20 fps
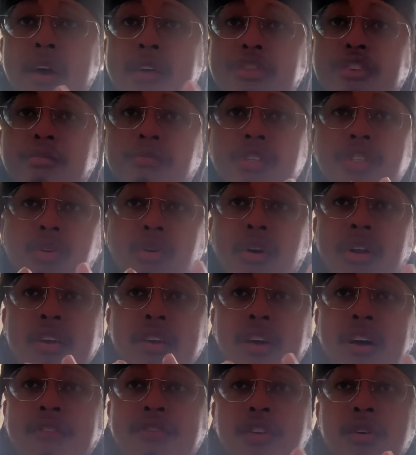The
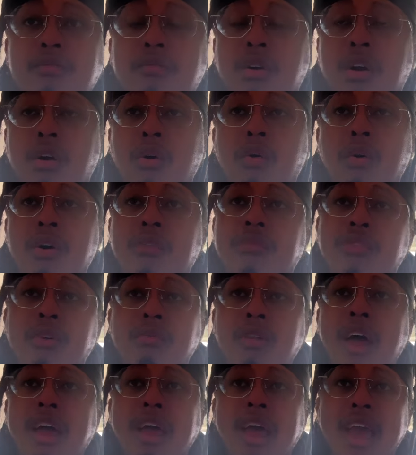majority of them are going
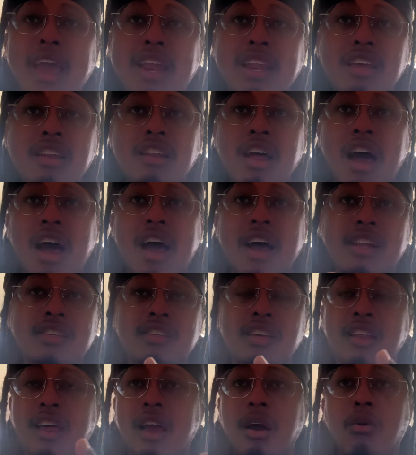from like 89
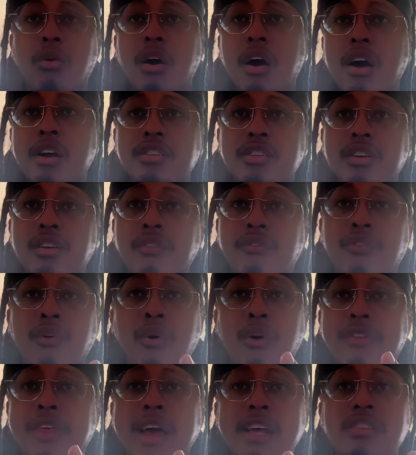to like
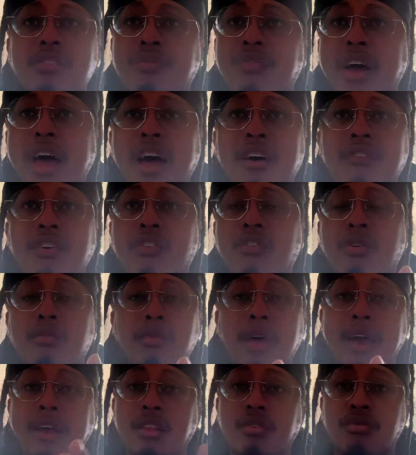104. That's 5 of them,
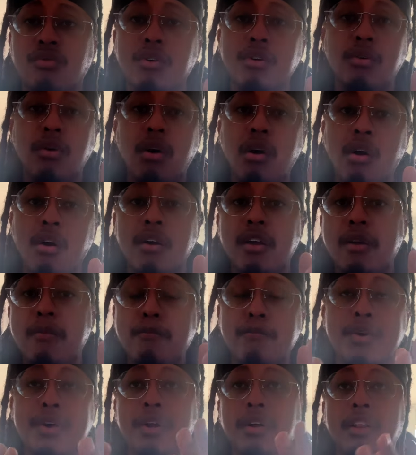like the real heart
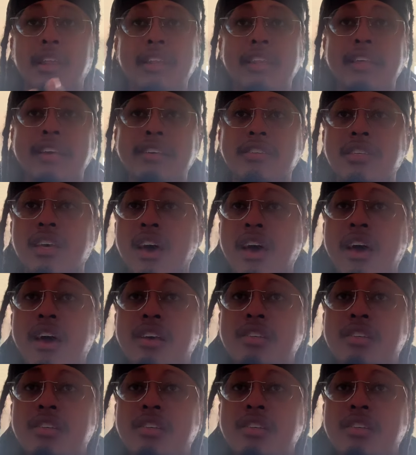and middle of this.